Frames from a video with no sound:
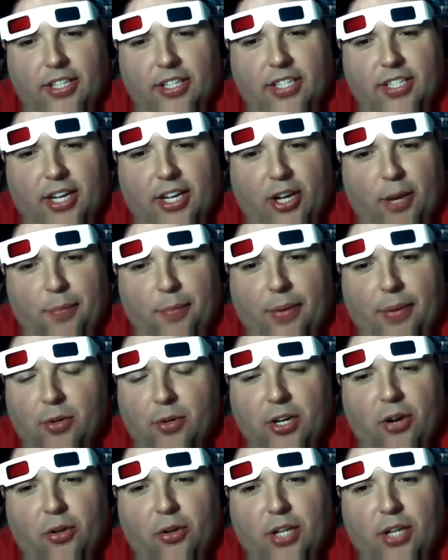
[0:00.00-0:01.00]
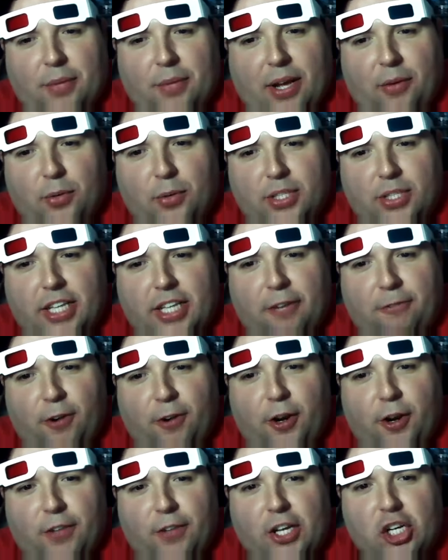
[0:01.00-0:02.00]
it's like, no, I would say
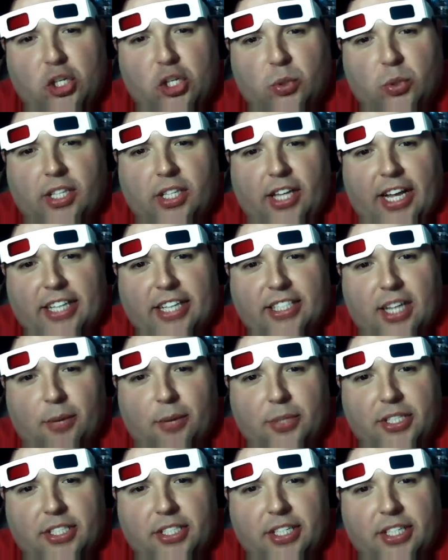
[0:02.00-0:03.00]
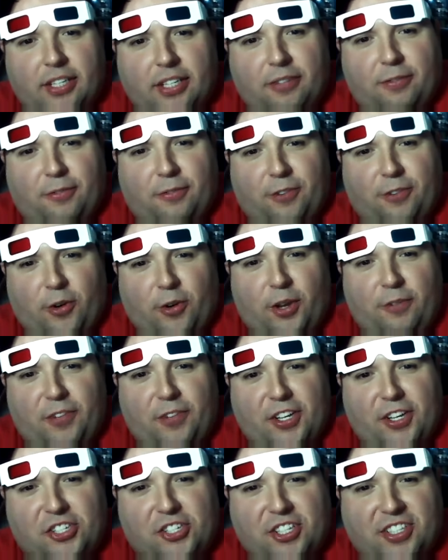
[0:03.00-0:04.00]
Furry Vengeance was the last time we seen Furry
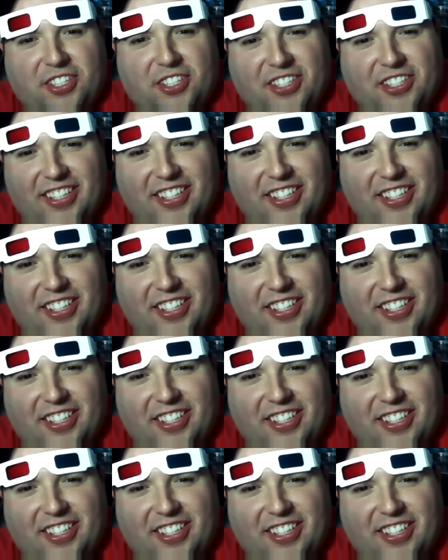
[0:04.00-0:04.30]
Vengeance.